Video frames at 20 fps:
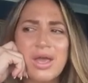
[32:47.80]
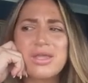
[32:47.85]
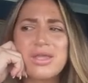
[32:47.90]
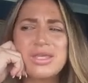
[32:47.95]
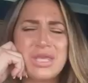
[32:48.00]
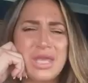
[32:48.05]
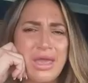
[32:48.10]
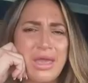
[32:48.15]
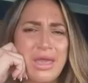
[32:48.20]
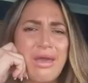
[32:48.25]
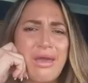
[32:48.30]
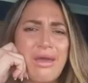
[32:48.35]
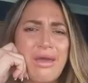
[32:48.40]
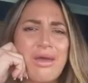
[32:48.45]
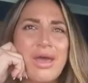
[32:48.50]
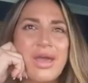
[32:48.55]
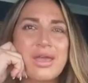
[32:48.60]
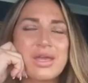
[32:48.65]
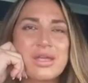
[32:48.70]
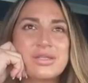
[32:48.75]
Yeah,
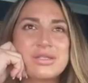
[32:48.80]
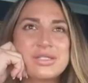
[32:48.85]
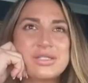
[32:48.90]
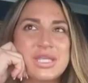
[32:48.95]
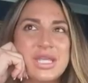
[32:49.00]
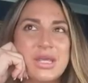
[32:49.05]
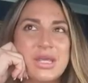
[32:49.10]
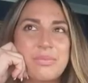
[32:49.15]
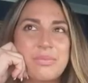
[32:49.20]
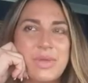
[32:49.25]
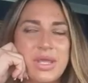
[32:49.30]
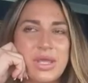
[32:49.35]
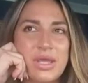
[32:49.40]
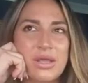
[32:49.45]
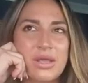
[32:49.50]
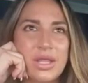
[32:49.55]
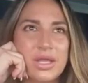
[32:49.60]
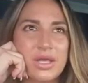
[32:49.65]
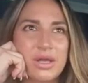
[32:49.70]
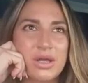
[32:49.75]
I could see it being
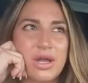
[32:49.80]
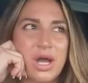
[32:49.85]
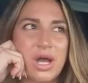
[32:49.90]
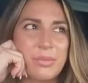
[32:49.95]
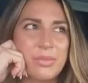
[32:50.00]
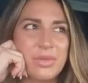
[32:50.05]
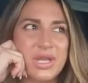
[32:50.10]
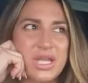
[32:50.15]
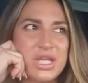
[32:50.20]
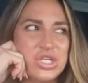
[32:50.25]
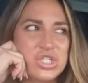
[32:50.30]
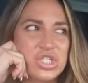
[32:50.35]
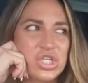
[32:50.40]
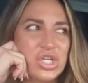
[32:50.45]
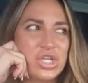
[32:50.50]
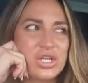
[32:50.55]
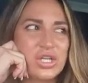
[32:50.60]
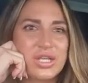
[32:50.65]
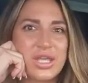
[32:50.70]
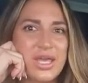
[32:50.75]
like a
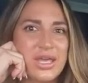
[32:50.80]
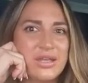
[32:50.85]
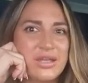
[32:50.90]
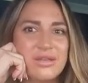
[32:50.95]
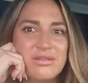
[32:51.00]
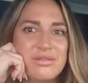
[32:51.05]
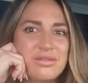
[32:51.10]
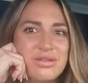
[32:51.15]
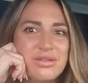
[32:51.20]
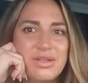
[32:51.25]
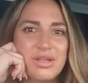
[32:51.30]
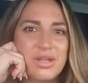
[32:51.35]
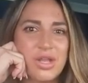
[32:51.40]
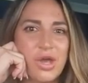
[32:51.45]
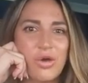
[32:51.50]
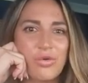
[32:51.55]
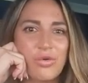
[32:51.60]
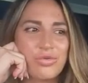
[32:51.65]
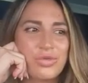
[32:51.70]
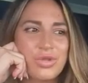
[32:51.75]
combination again. You
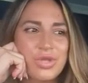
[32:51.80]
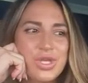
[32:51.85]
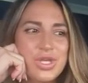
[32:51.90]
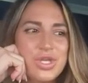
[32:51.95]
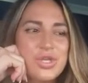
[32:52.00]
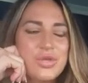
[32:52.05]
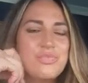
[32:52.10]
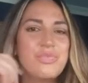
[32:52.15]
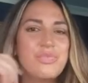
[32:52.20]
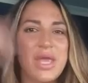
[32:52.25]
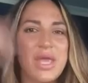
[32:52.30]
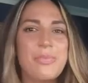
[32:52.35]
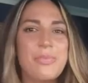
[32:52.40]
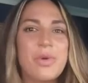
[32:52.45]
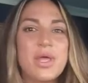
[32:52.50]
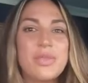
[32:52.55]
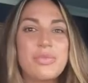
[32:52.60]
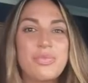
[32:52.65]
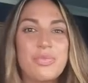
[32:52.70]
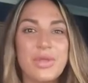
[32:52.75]
know, people,
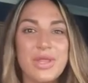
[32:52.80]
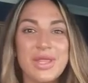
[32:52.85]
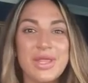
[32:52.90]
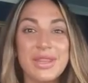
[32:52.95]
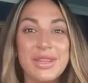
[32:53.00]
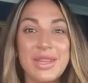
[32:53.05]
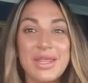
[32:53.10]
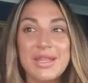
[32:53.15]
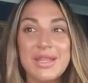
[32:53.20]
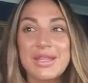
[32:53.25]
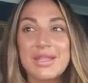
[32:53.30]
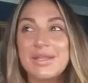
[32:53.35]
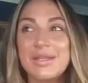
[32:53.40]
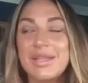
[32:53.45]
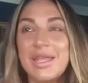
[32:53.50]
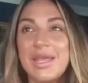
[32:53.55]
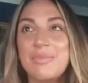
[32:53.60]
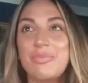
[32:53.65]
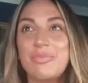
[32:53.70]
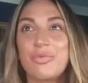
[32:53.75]

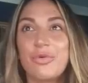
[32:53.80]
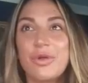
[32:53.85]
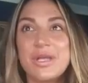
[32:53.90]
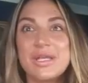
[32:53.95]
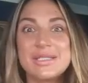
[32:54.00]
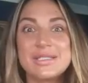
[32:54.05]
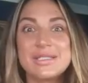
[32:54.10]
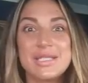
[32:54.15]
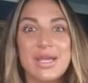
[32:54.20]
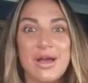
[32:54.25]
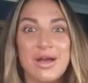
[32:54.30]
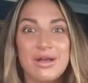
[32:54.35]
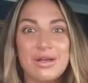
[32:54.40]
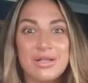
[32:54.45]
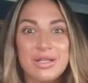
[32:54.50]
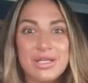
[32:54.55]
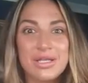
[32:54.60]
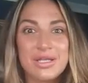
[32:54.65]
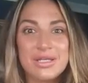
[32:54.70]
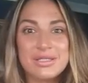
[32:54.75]
it brings the
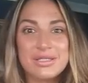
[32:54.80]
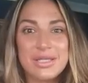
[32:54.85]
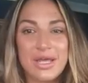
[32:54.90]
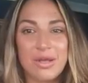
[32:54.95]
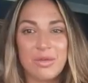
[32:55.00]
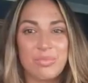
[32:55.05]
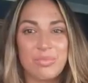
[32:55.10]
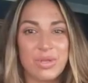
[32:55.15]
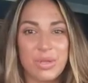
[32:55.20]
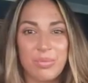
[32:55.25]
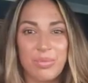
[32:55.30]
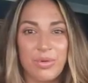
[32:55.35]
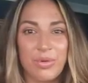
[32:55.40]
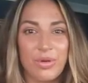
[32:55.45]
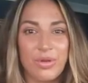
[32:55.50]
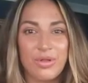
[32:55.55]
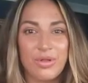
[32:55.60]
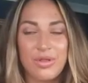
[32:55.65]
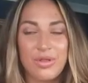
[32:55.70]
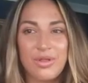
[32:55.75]
ugliness out of
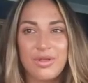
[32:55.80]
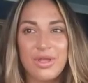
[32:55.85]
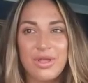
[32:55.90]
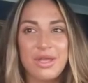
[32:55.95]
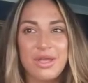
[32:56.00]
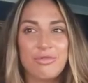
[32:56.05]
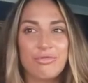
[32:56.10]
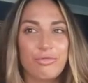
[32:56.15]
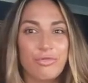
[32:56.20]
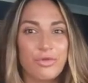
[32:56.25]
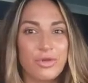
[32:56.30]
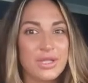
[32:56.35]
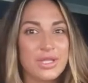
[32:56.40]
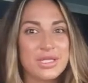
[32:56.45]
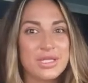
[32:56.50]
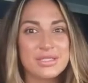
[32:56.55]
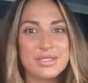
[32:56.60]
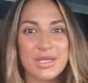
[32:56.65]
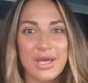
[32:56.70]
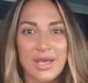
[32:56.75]
people. Right. It
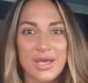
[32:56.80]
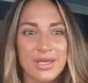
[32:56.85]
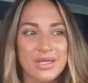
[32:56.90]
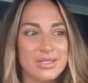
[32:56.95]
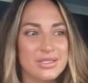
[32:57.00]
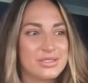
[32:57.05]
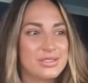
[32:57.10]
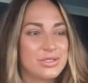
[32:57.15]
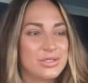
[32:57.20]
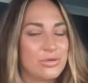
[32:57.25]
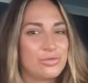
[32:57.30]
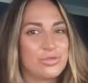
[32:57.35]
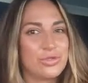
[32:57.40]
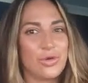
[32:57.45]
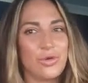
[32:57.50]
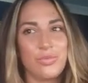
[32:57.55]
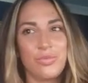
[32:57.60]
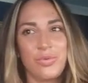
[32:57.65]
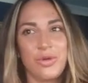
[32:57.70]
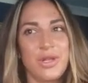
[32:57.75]
really does. So
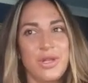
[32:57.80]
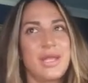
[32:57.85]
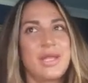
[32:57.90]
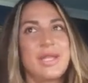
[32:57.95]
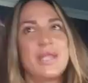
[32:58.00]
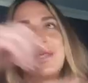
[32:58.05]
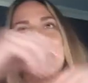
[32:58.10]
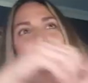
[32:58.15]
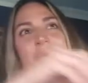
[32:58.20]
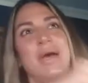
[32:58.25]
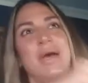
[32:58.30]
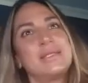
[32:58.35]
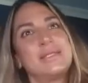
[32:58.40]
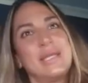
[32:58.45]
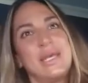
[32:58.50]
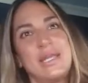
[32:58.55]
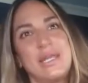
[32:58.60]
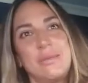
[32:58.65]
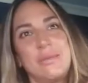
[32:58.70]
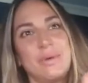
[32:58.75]
don't put anything past
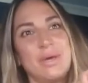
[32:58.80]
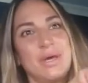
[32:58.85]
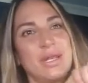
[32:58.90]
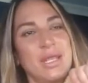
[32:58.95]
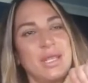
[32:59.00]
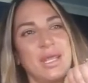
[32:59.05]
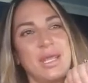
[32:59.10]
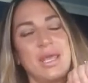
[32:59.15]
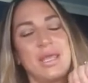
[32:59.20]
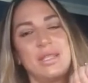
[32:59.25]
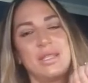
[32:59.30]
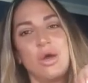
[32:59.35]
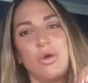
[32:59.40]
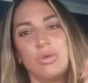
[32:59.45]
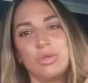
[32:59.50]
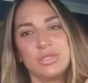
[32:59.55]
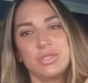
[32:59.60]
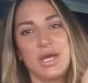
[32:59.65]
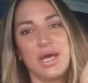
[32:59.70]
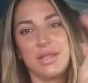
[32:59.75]
anybody. No
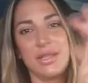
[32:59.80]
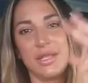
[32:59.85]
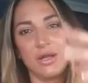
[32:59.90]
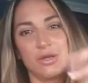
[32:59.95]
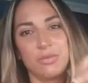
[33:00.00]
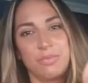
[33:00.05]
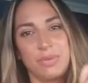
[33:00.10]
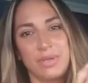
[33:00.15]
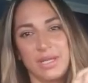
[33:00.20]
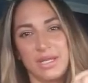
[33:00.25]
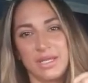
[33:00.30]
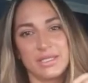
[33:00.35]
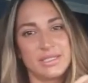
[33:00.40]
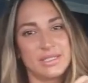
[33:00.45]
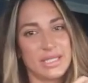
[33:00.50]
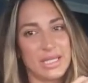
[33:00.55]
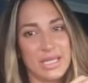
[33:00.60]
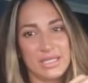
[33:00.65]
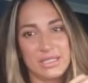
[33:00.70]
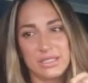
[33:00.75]
one's on there being a
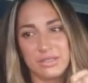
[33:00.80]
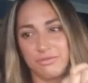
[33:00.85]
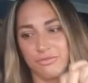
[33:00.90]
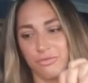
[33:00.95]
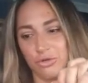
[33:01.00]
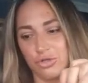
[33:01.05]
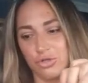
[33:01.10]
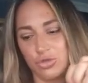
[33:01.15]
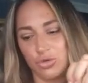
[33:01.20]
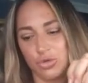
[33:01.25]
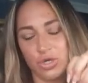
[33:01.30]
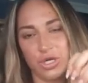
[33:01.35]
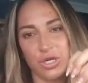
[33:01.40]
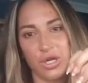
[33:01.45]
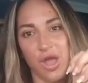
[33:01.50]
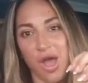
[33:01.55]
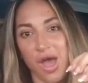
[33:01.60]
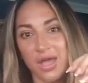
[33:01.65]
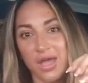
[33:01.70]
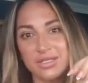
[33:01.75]
saint, for sure
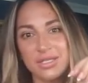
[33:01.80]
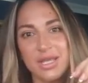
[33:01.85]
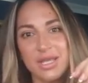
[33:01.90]
not.